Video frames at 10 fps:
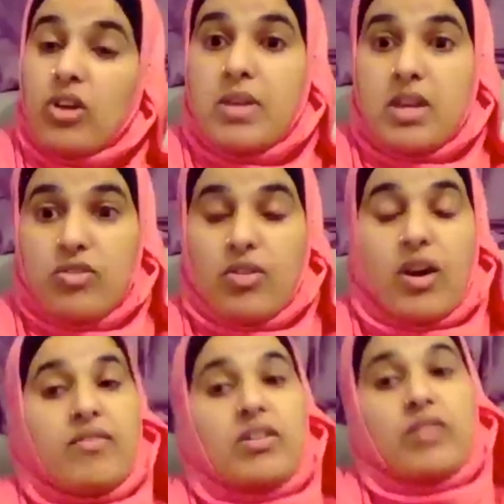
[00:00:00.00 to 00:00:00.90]
he'd
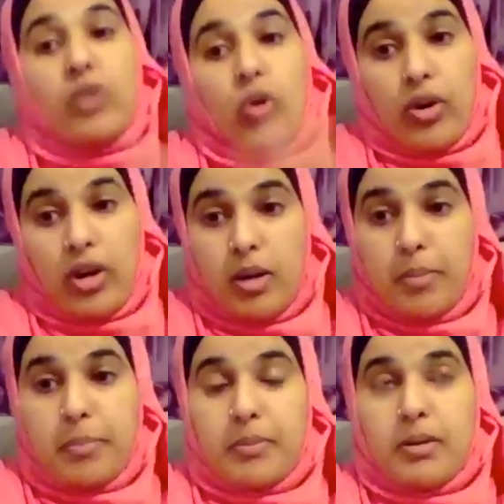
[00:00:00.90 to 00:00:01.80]
arrived, I'd gone up.
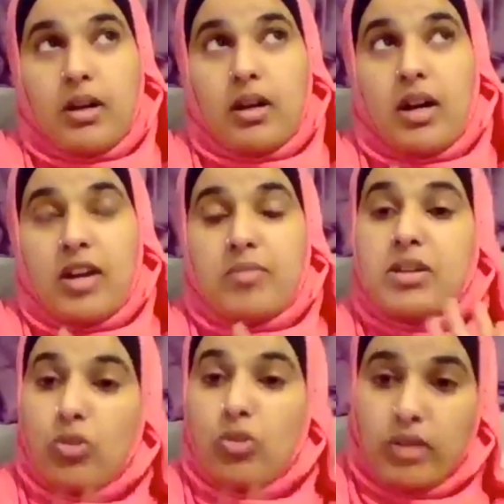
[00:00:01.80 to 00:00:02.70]
I'd been
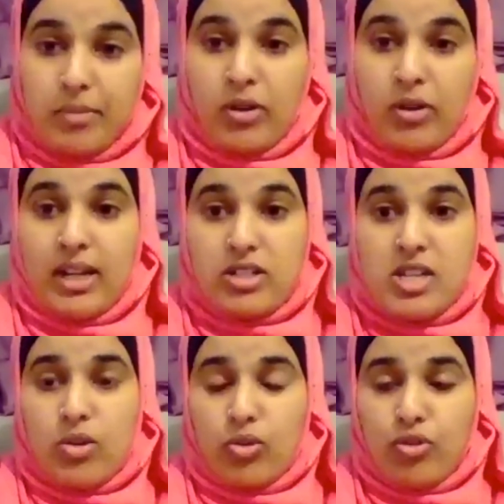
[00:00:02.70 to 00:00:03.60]
told that I'm not allowed to
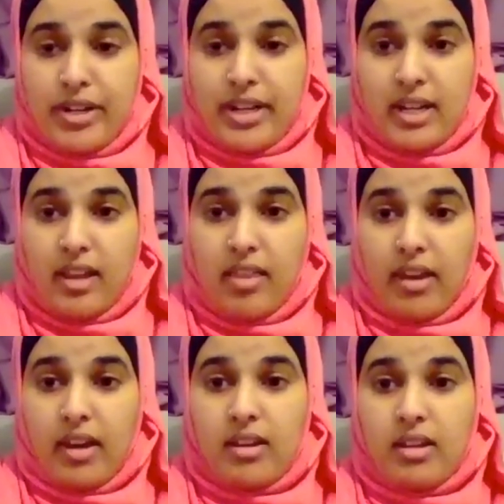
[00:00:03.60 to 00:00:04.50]
eat or drink
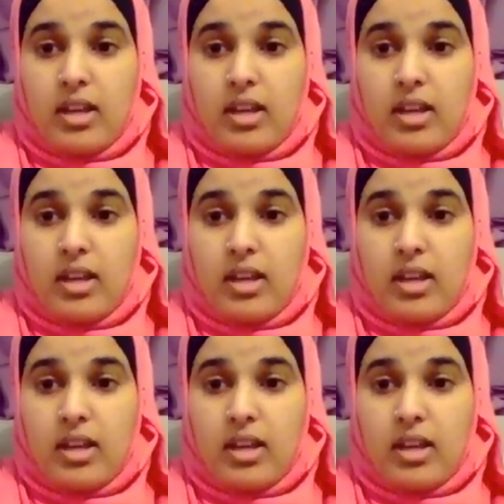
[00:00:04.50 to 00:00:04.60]
anything.